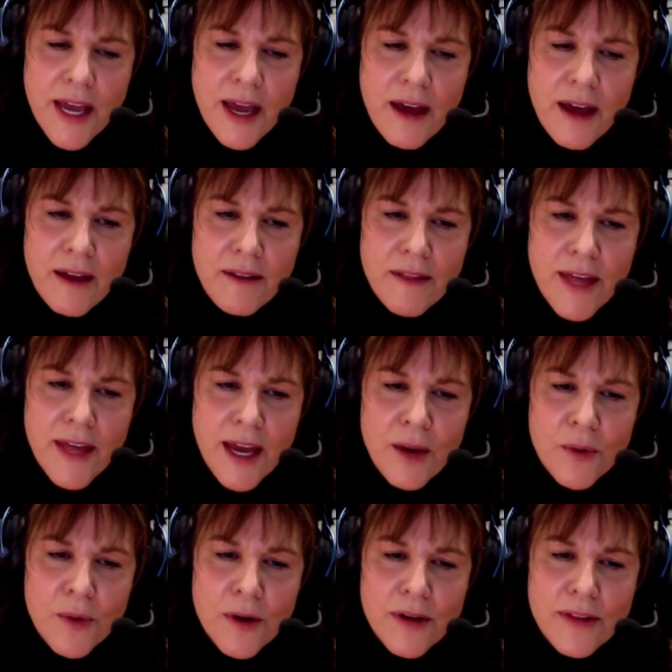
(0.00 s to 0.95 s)
And they
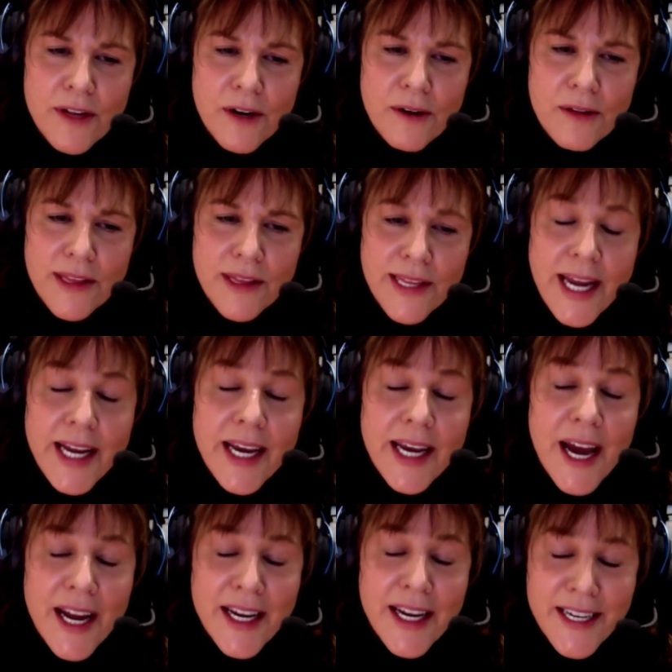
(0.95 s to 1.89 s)
were in their late
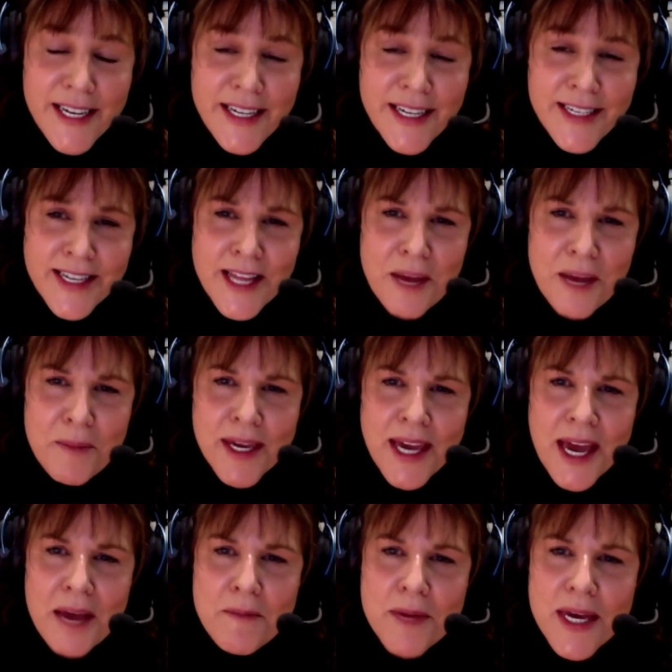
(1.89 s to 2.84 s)
90s, and they
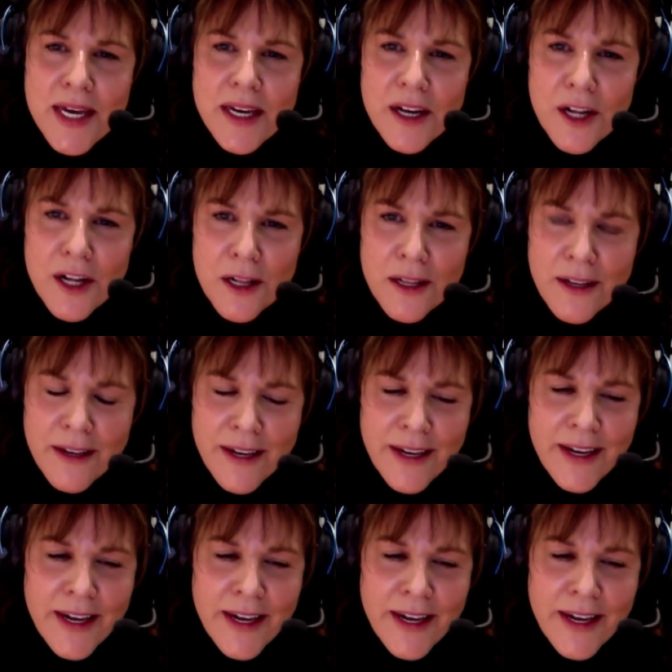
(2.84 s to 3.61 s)
became ill.